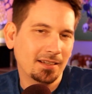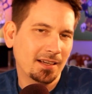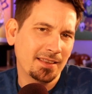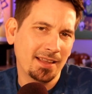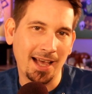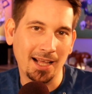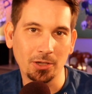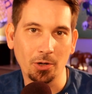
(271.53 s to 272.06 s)

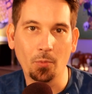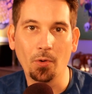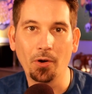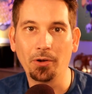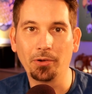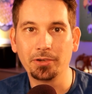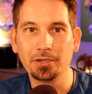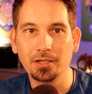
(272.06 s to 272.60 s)
done the hello
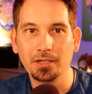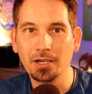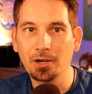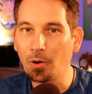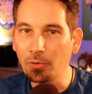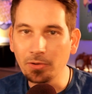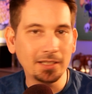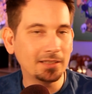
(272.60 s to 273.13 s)
world,
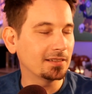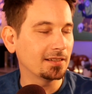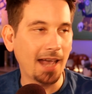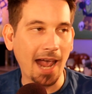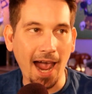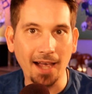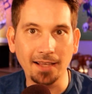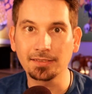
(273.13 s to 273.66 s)
only to
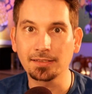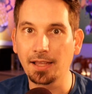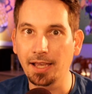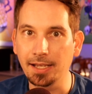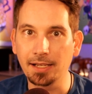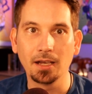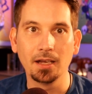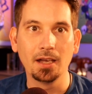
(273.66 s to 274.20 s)
ask
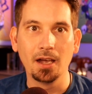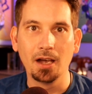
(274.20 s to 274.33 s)
like,